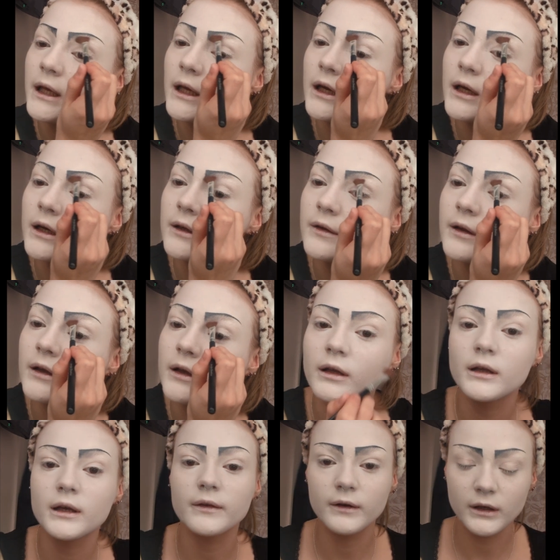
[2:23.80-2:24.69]
I'm taking a
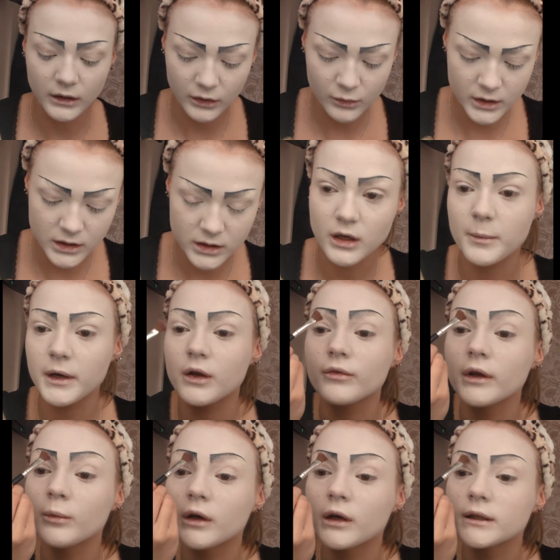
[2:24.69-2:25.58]
grey
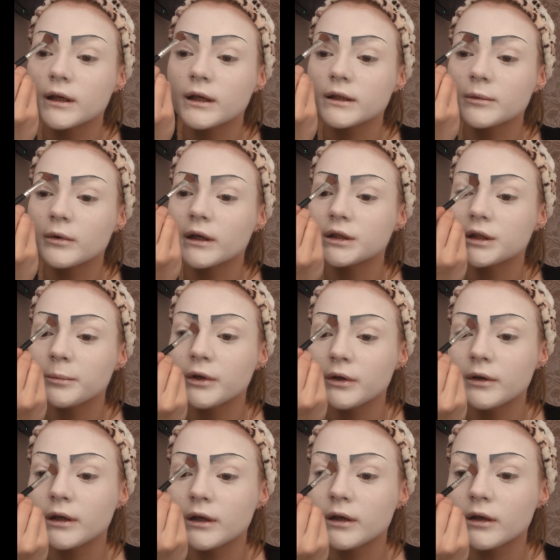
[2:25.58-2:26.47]
eyeshadow
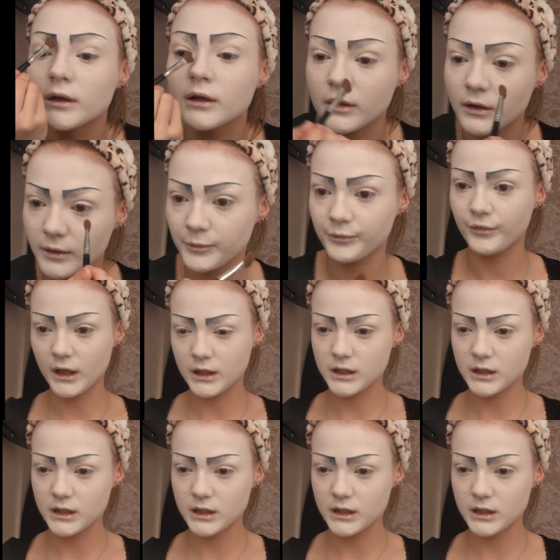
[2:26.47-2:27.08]
underneath the black.